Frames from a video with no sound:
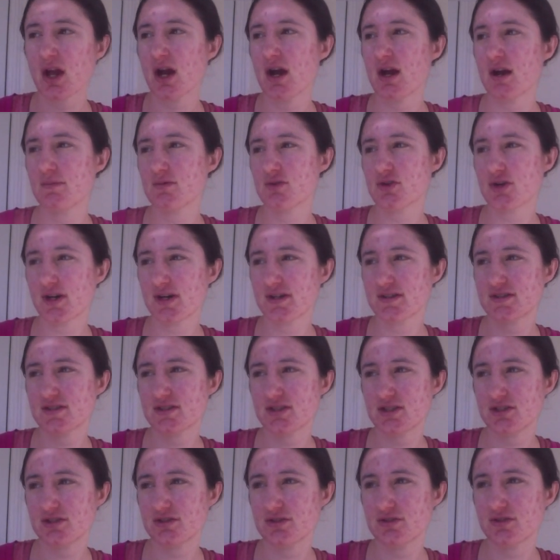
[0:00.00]
And I'm trying
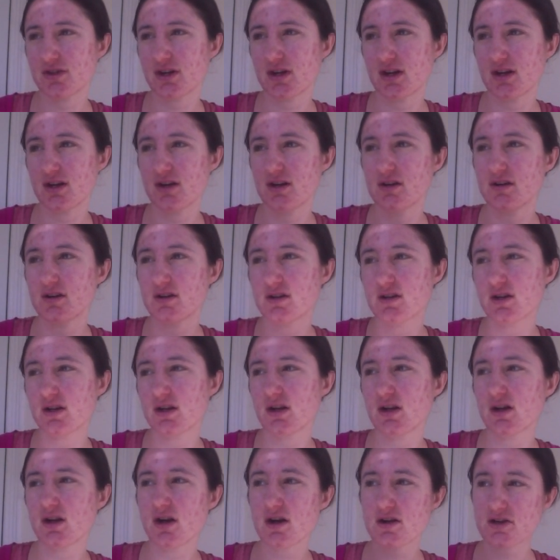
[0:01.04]
to
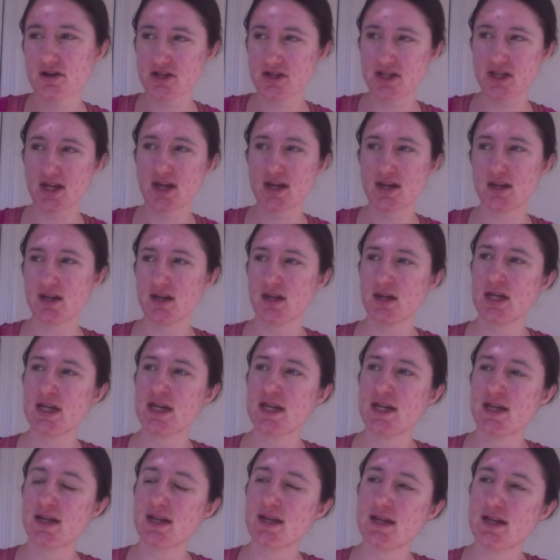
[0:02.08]
conquer that
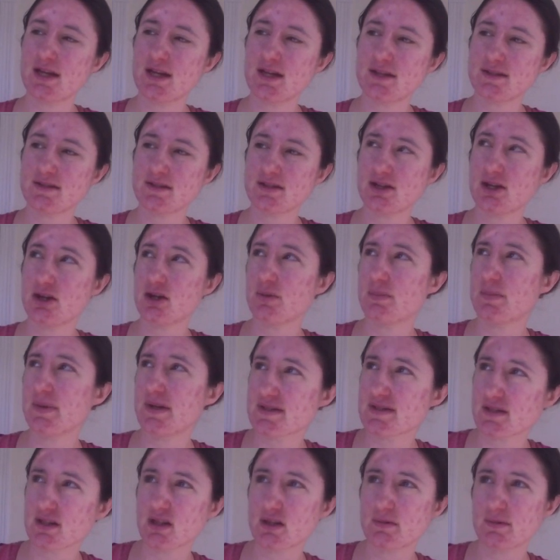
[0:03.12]
and, you know,
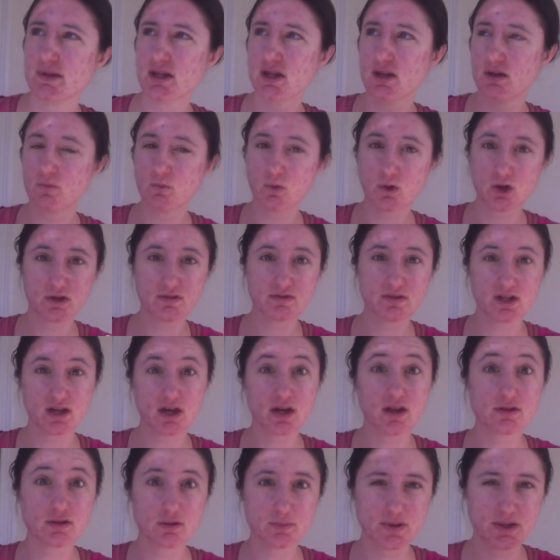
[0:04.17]
basically become one of the
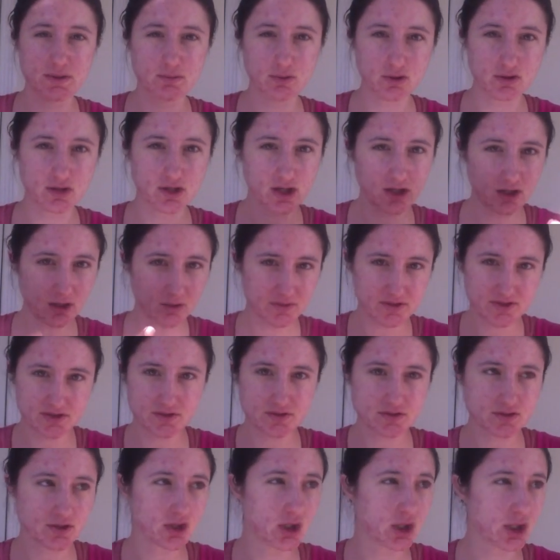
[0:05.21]
other people that I always
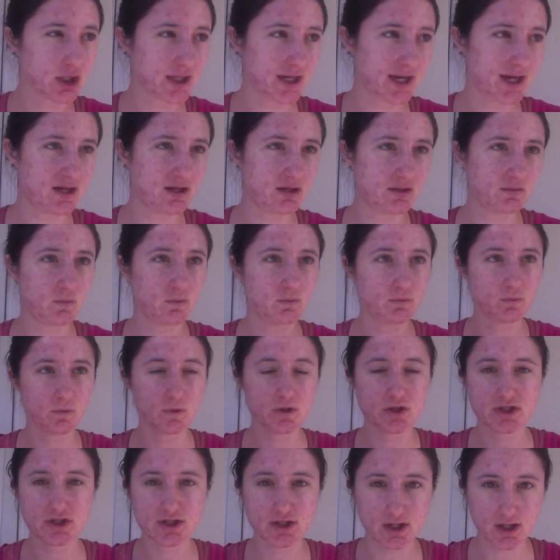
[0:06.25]
used to look at and
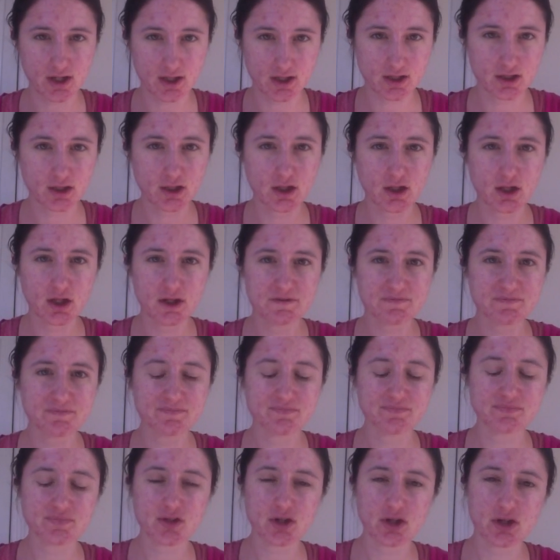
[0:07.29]
wish that I
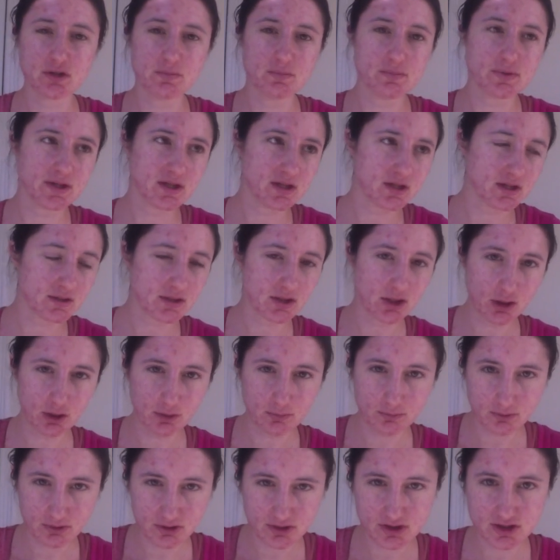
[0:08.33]
could be, you know,
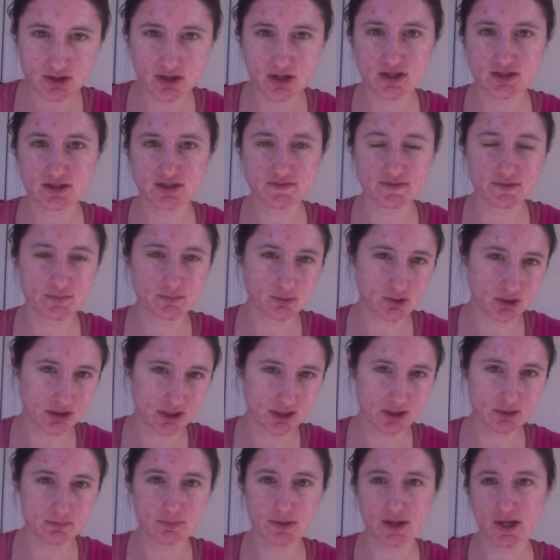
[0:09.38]
more attractive and more
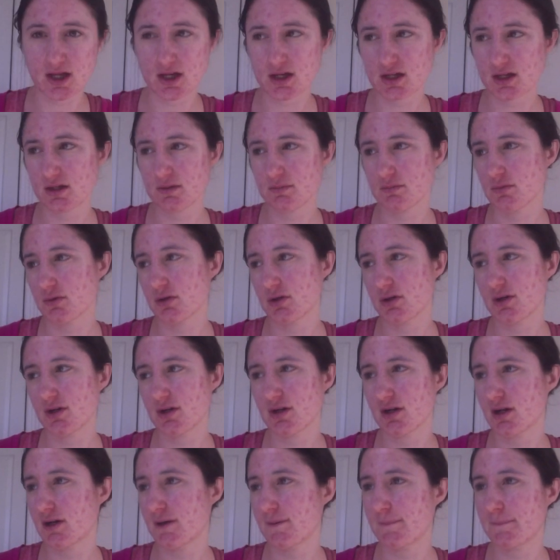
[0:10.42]
laid back and more